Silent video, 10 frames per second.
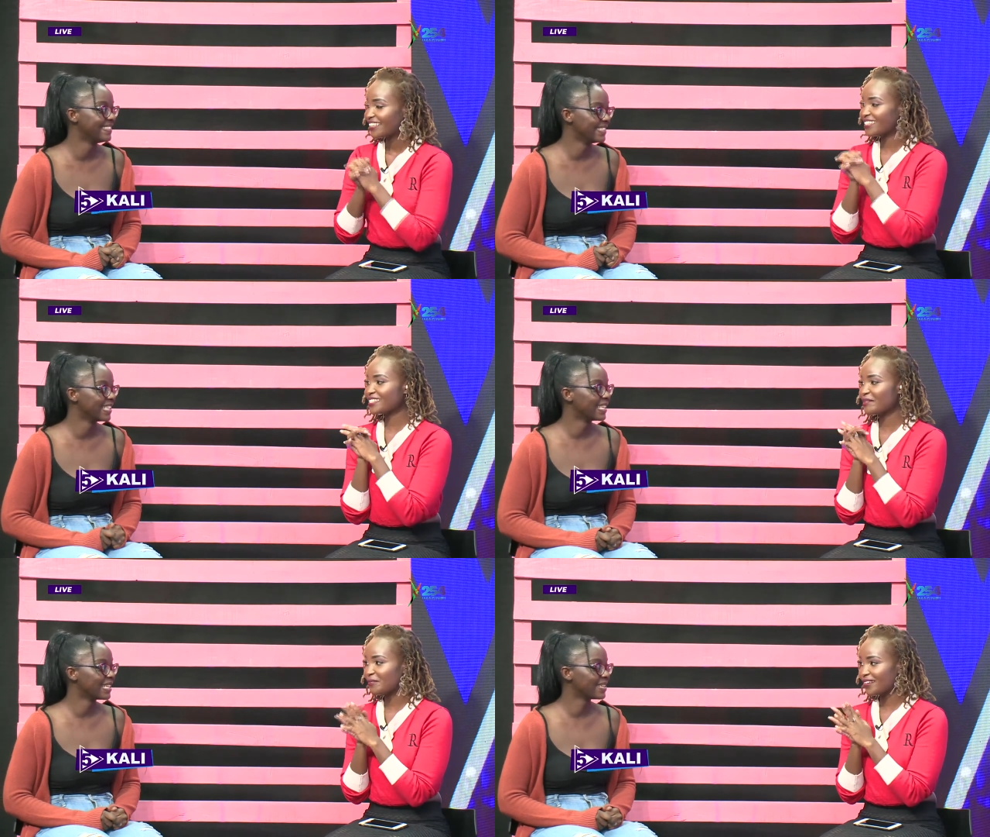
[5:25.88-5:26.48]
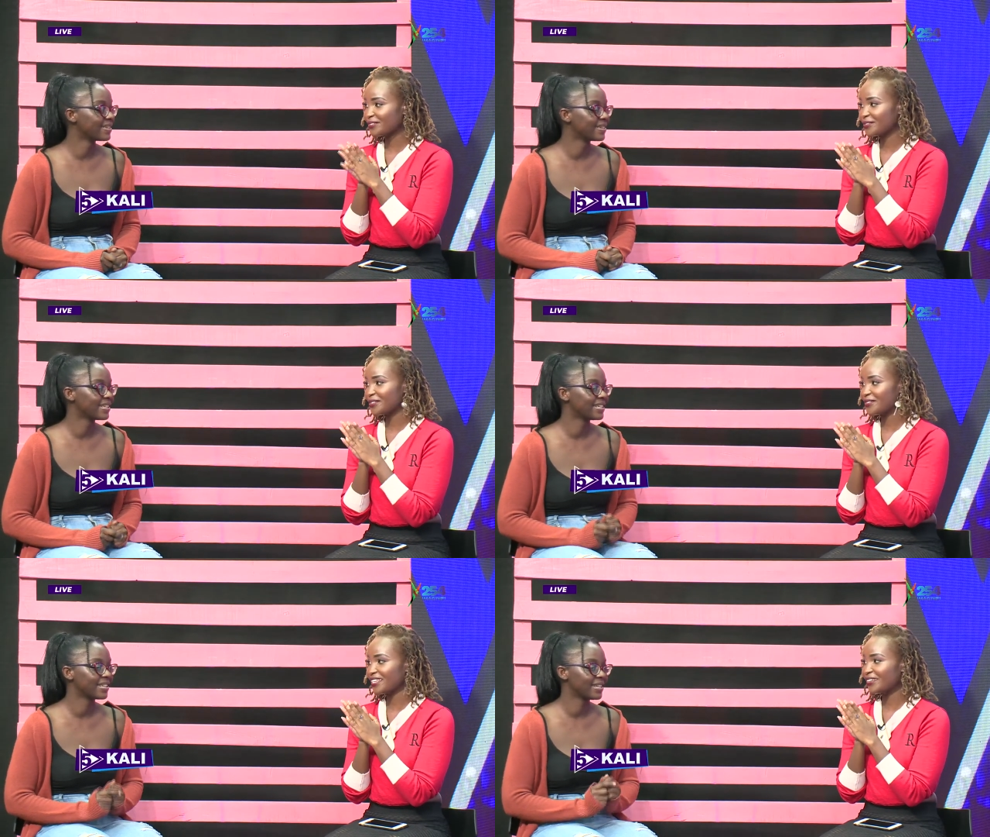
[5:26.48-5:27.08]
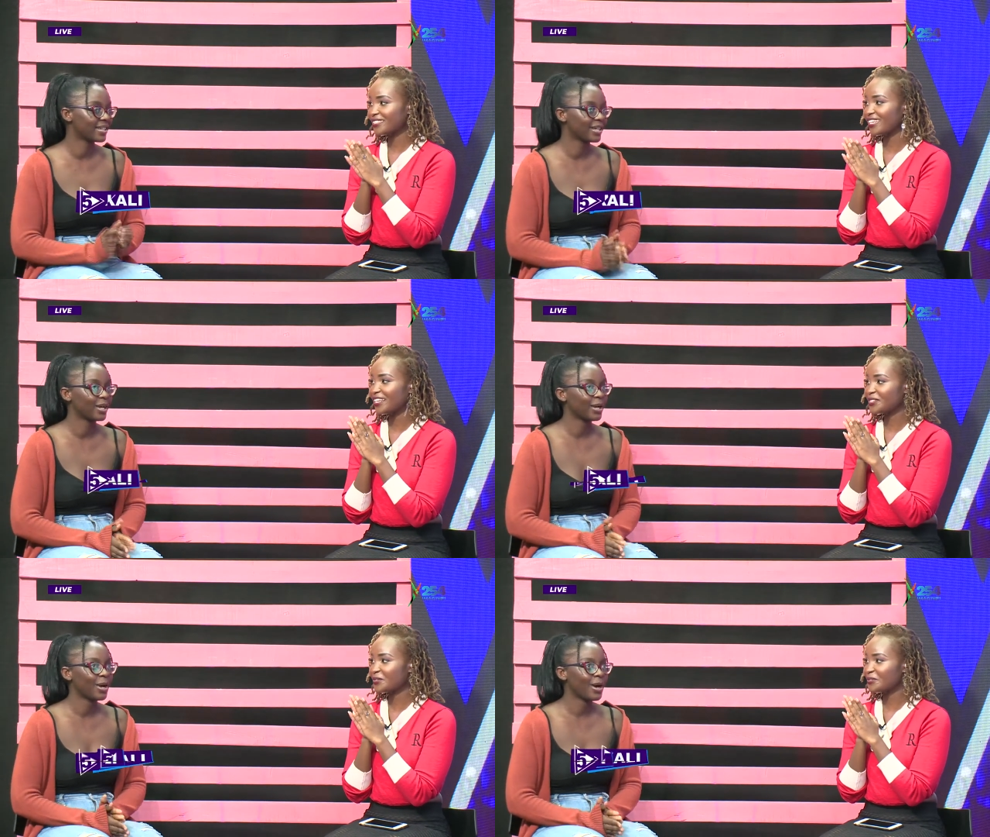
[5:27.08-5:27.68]
Speaker 1: this is a product we used to use a lot in
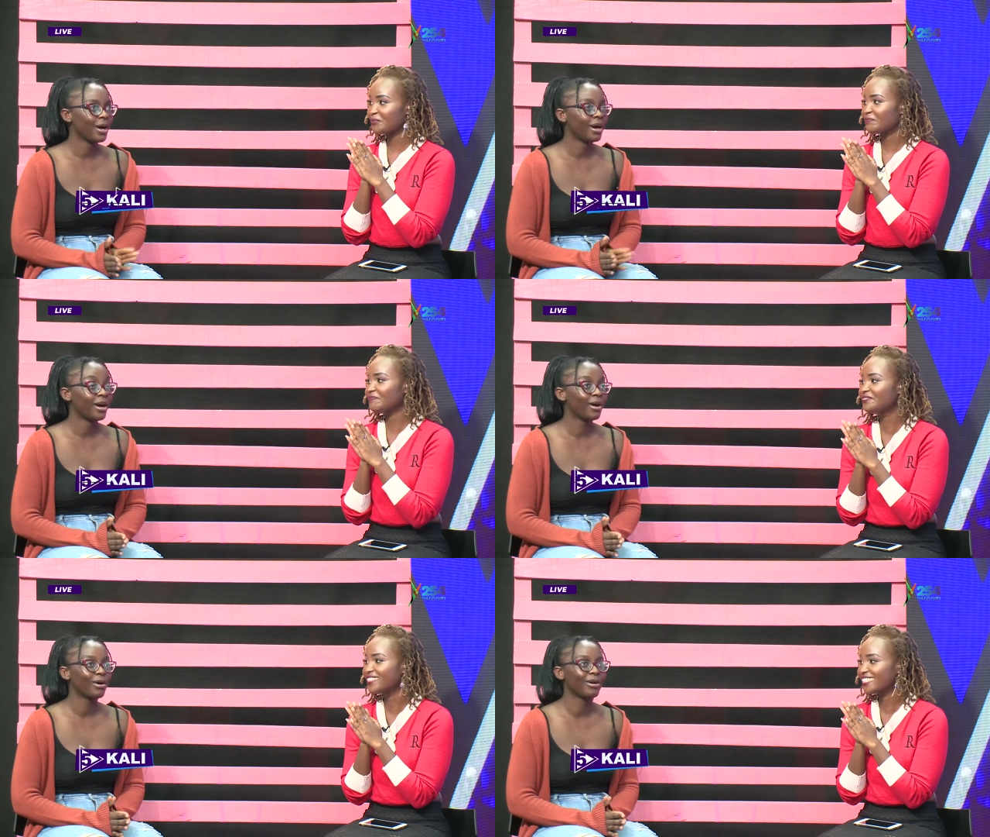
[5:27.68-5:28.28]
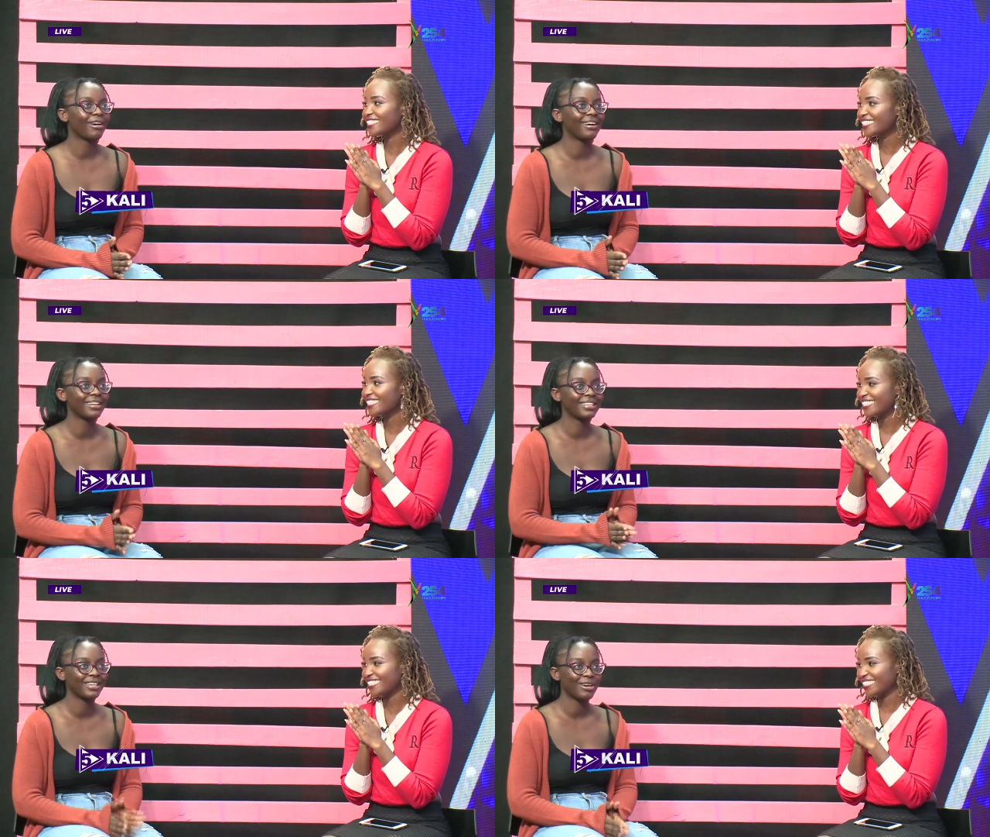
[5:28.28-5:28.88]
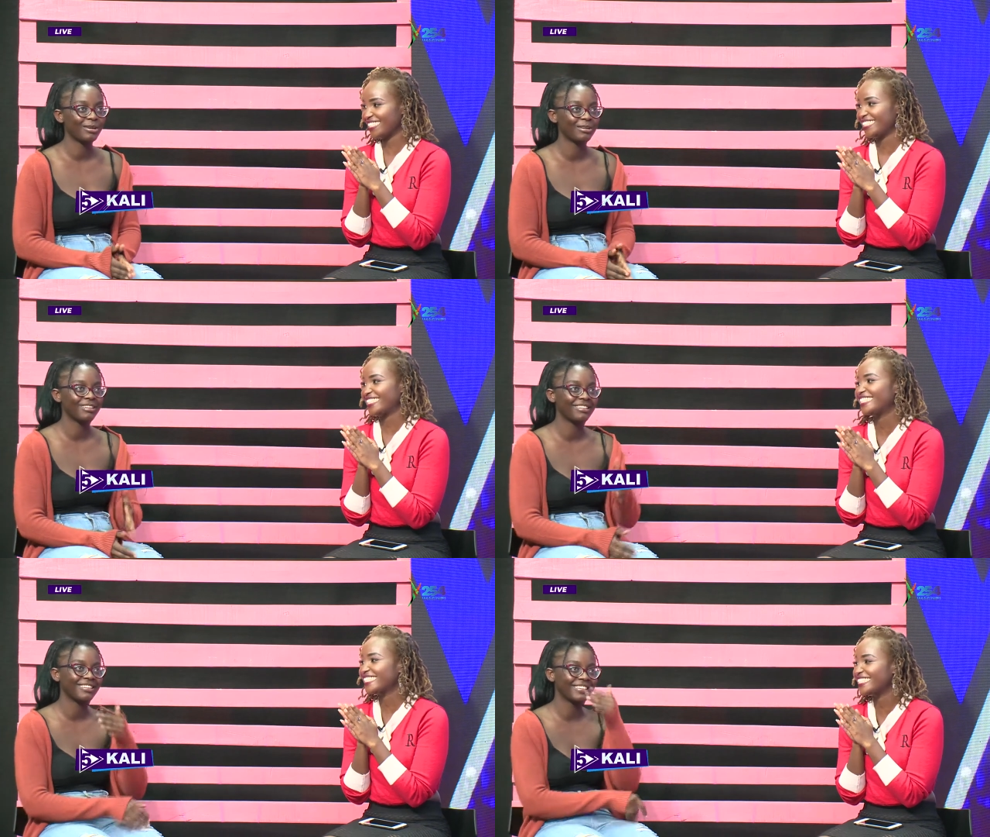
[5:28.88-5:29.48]
high school. Oh God, oh
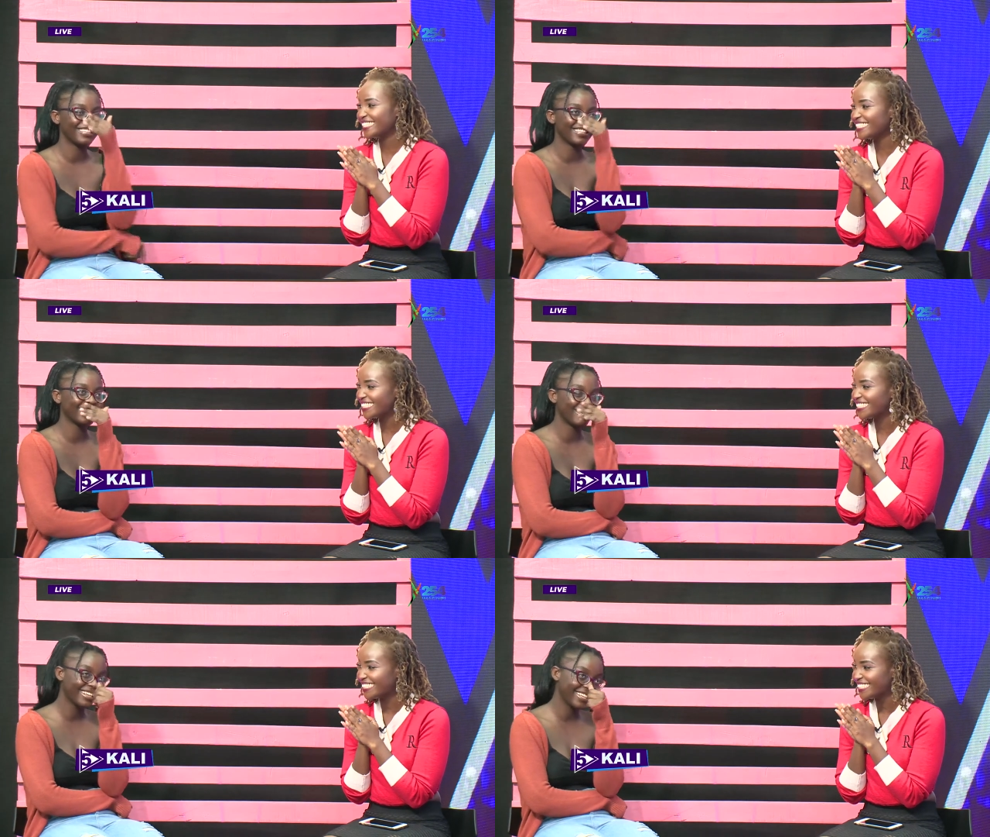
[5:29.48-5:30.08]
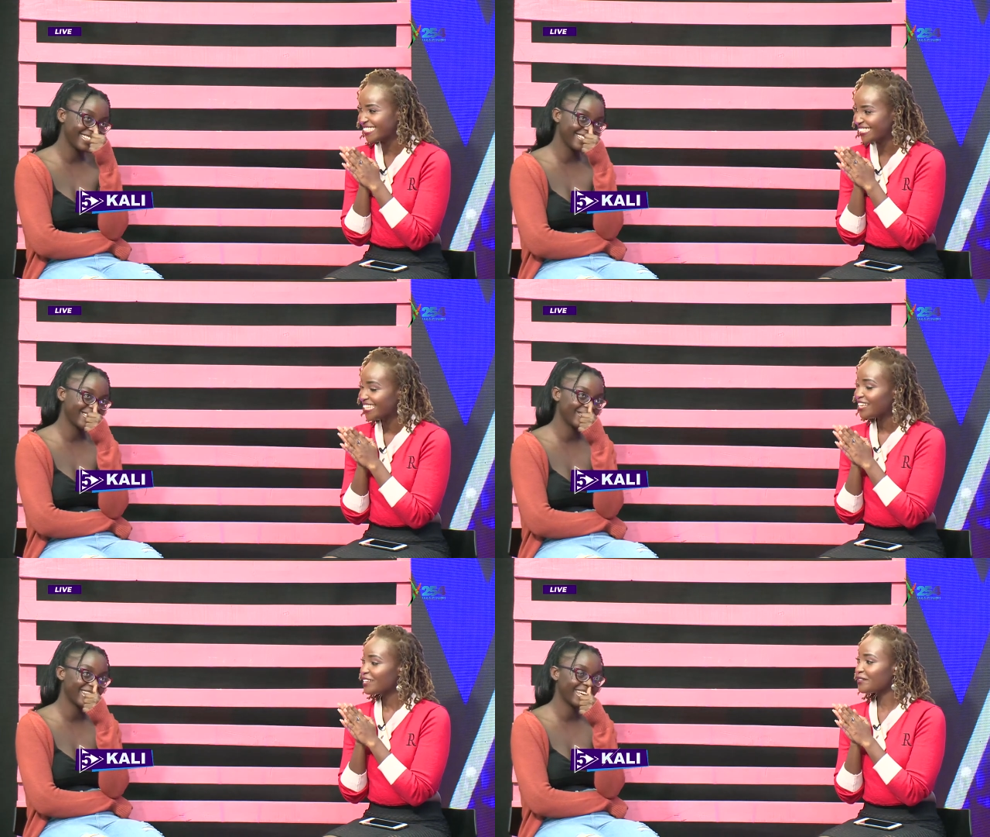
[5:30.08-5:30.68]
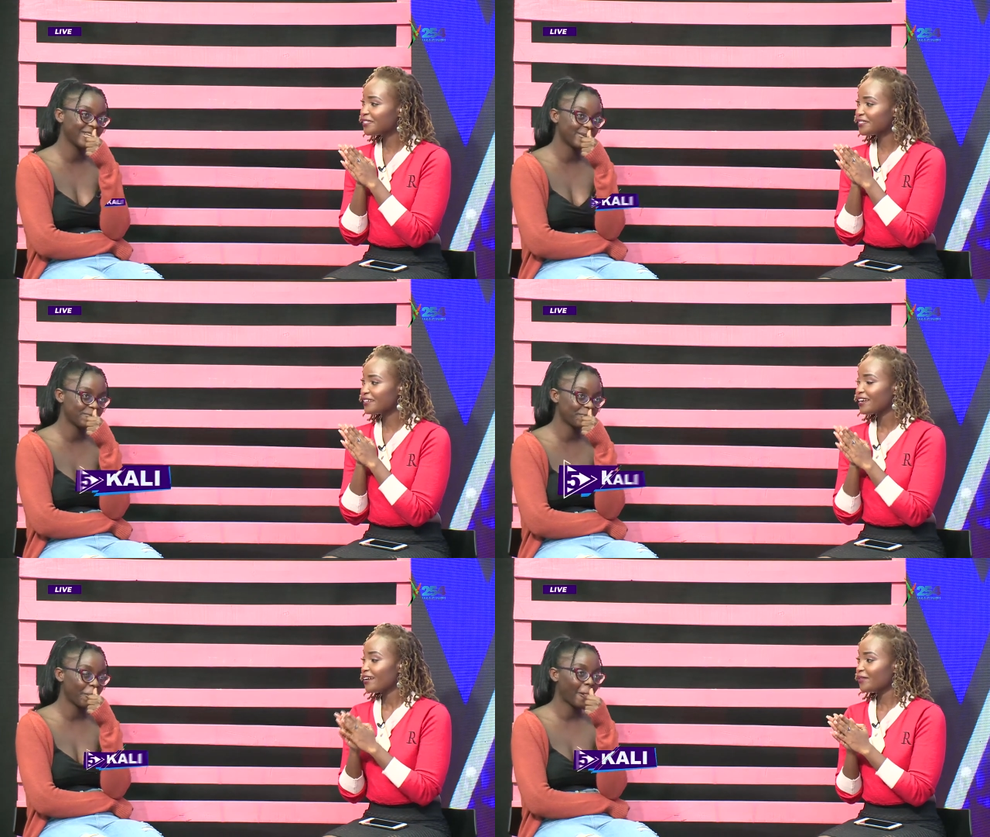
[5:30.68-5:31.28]
God. Okay. You went
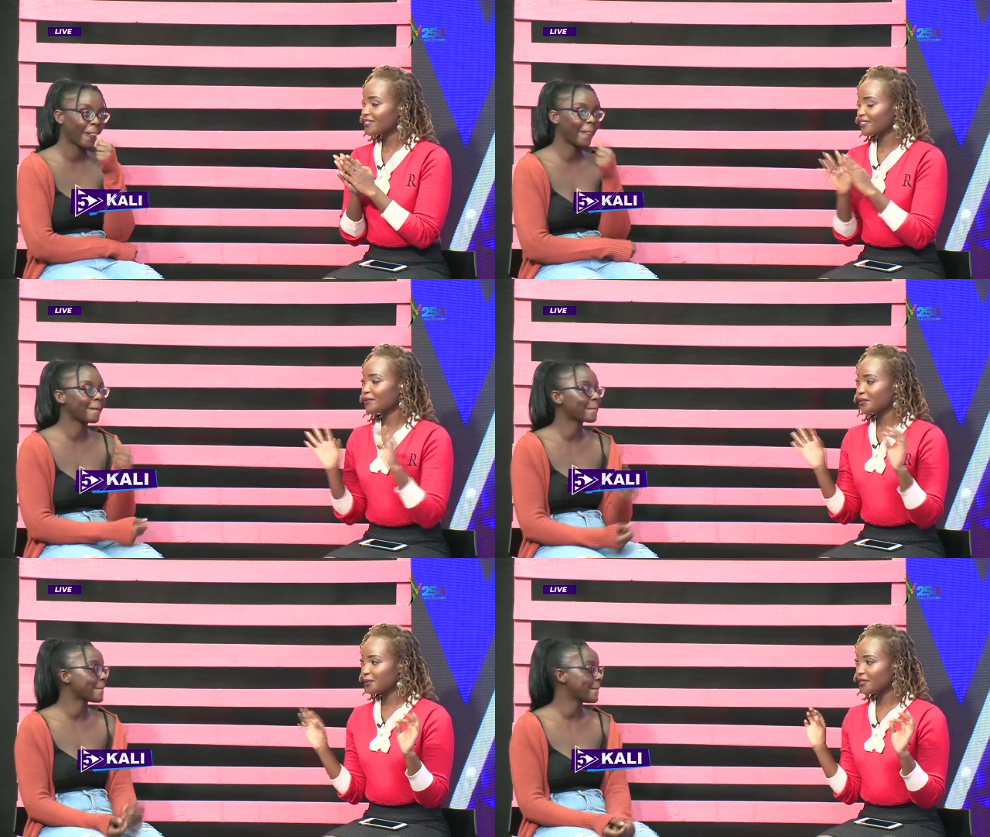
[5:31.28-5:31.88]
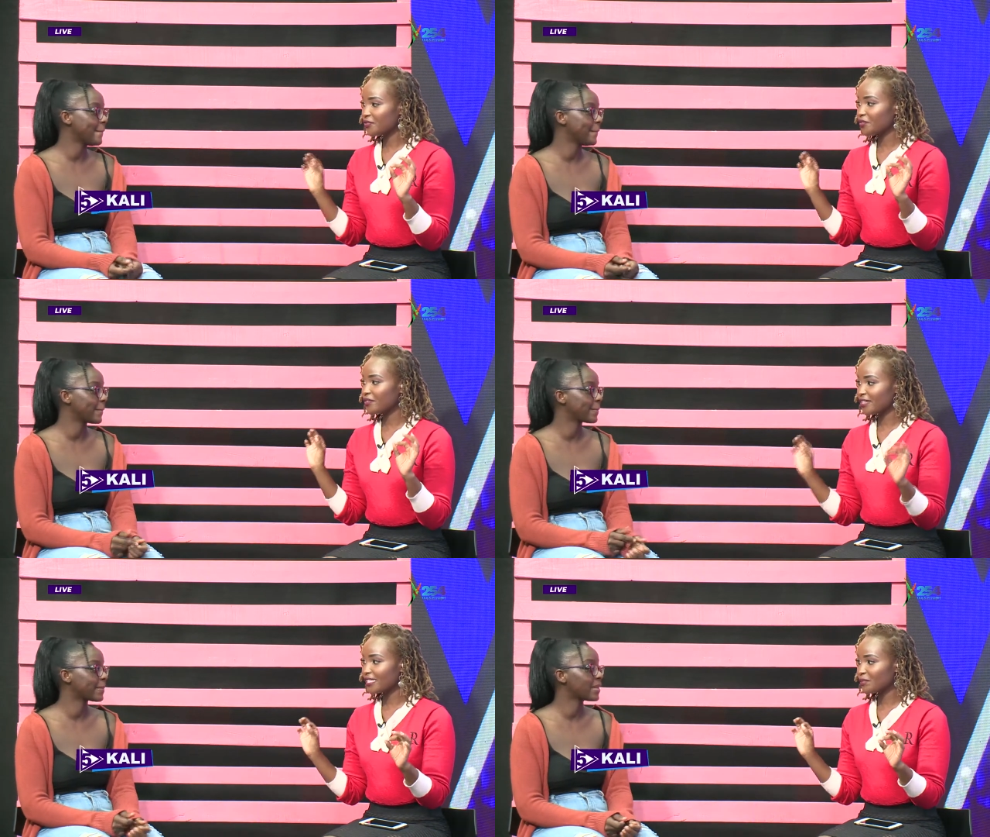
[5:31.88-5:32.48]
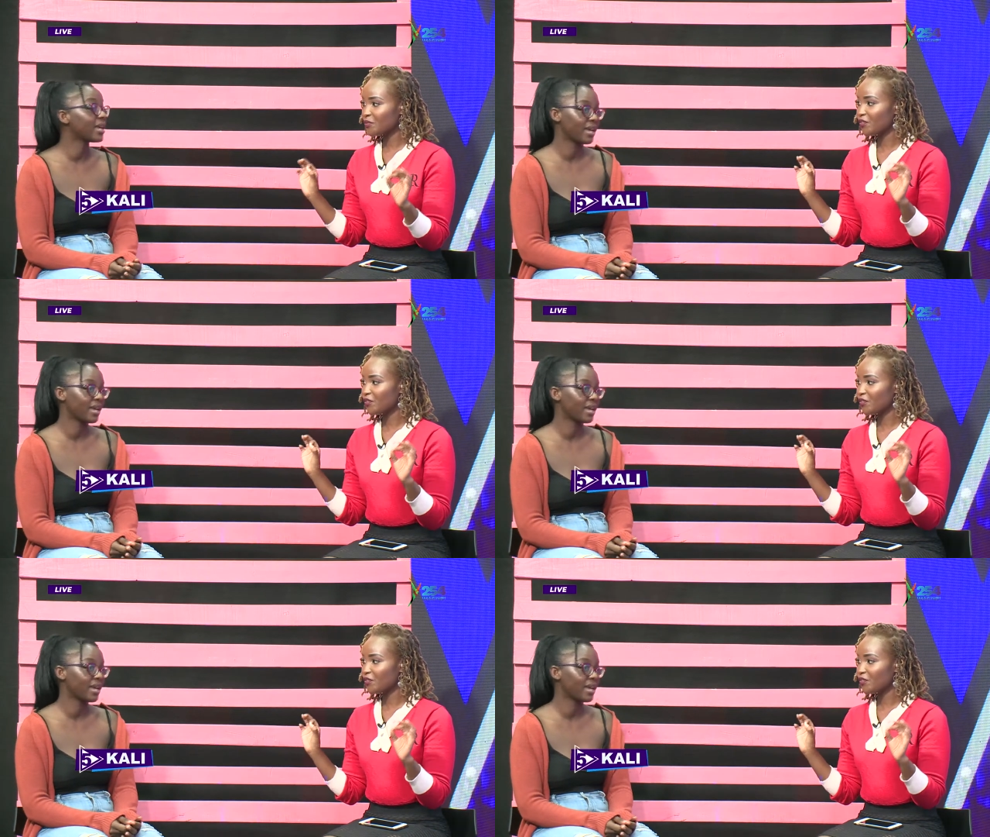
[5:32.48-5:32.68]
to, wait, you went to 844, right?